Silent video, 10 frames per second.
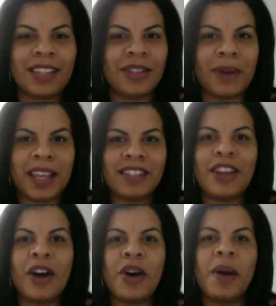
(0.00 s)
As you guys
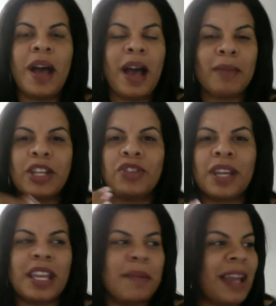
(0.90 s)
know, I'm like
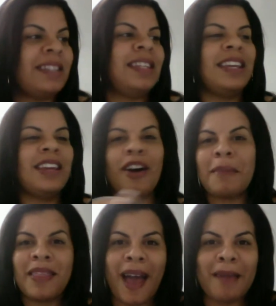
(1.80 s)
drinking my tea on
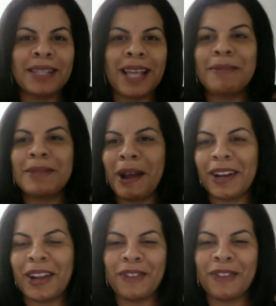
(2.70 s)
my laptop, talking
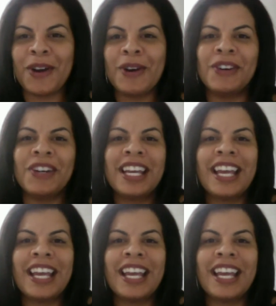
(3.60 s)
on the phone,